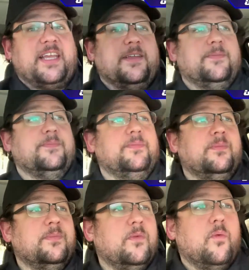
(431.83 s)

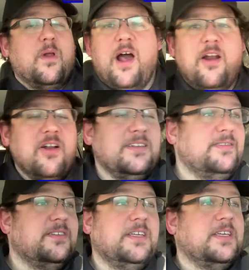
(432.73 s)

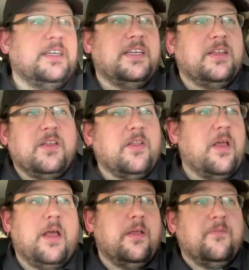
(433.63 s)

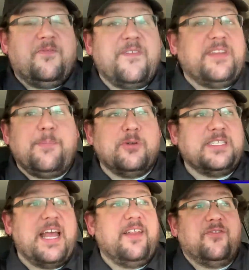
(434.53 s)
150%,